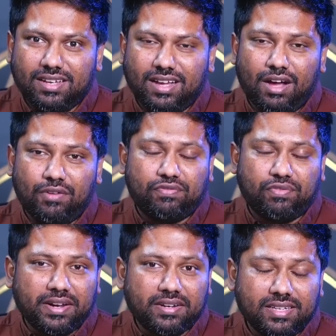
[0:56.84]

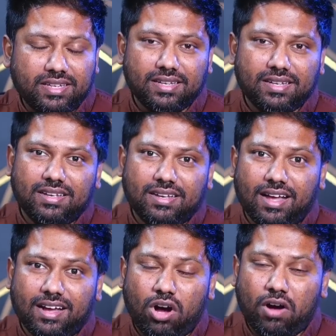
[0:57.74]
friendly
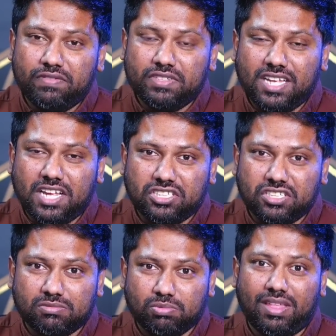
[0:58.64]

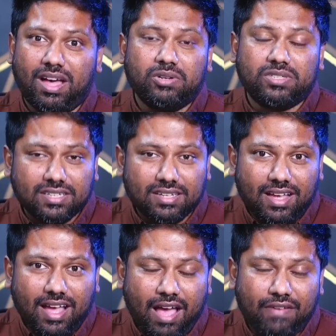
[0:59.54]
conversations without
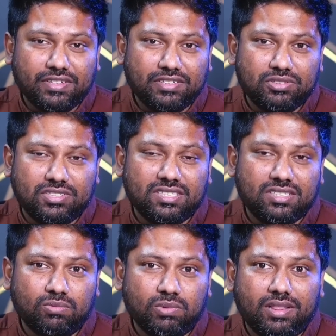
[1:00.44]
having to
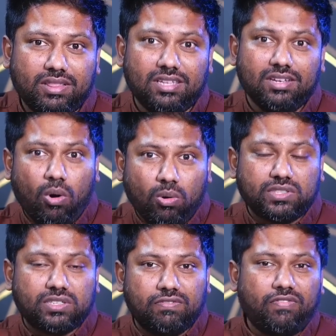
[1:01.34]
deal with the
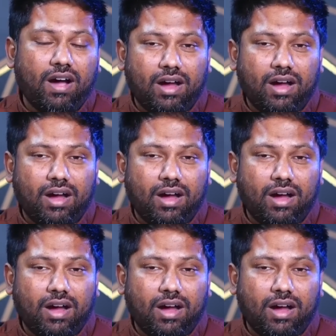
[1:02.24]
alt far